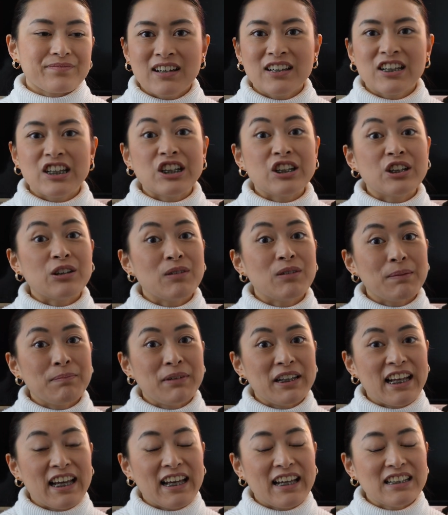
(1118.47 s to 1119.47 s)
You know what
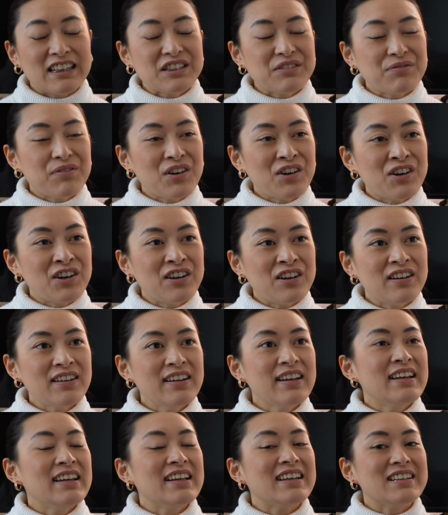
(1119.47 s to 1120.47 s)
bidet is for?
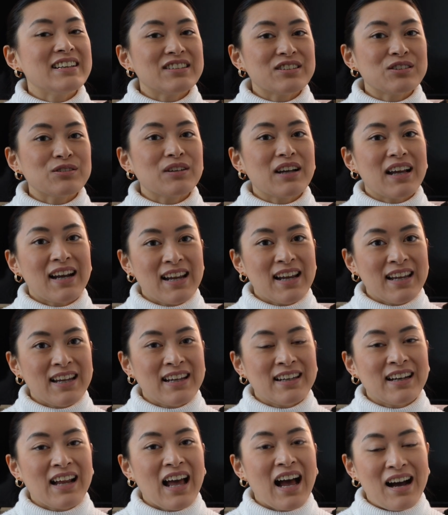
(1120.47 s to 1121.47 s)
It's to
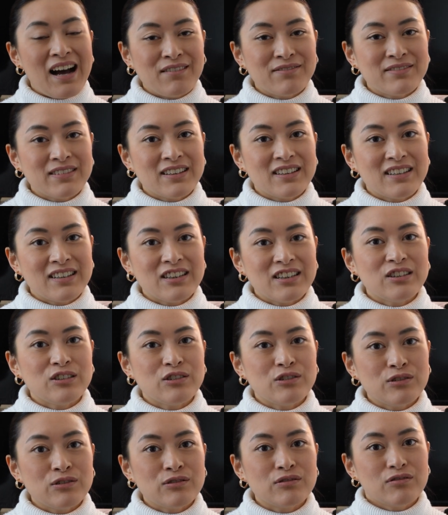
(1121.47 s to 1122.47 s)
clean after
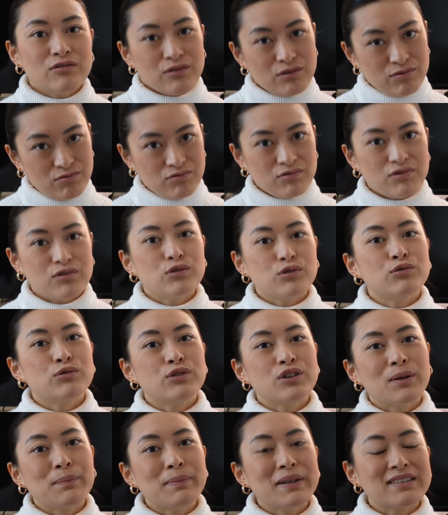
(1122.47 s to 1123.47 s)
you do
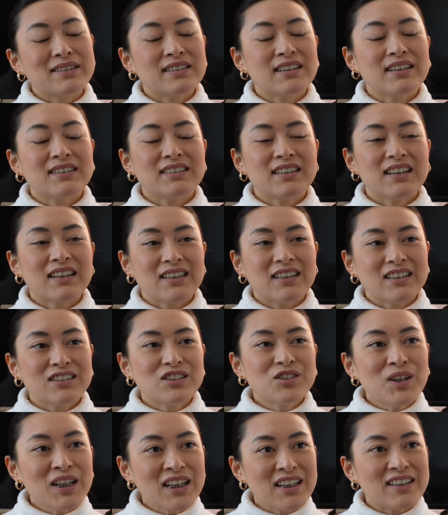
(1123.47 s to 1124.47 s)
your business in the
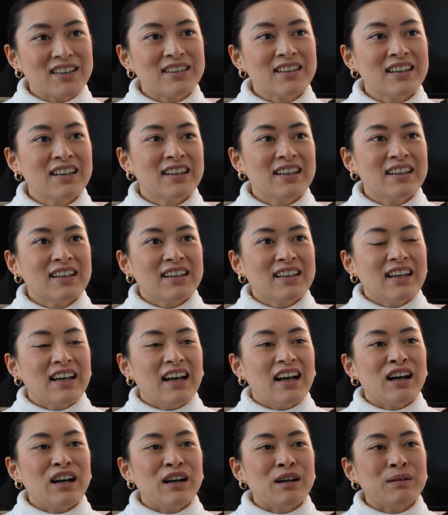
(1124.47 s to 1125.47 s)
toilet.
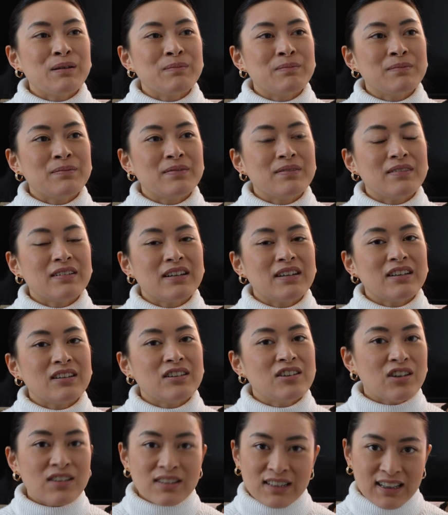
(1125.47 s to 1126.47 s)

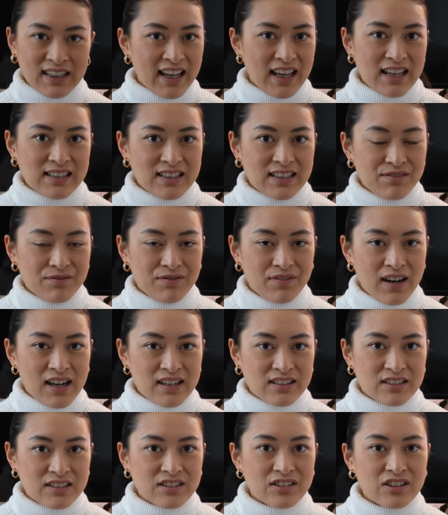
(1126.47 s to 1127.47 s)
Not the case in
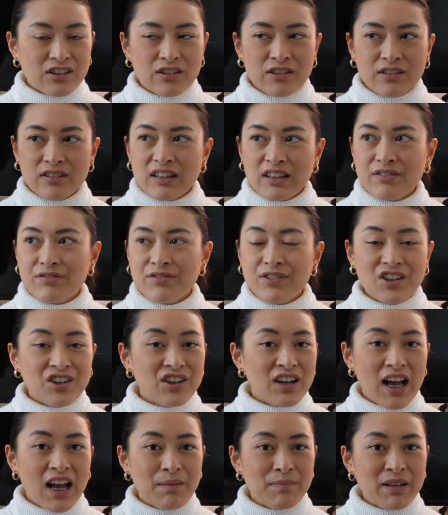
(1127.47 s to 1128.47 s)
France. So if
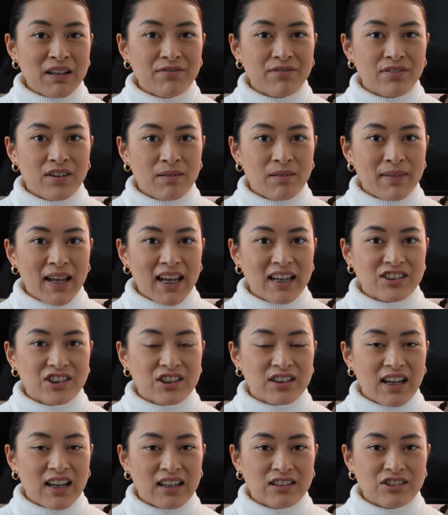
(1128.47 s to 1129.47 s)
you're coming from
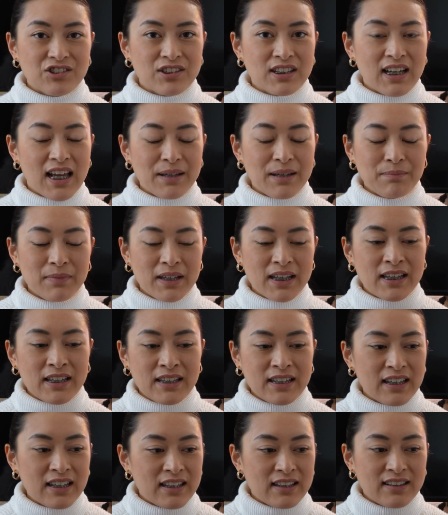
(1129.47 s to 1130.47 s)
Asia country like me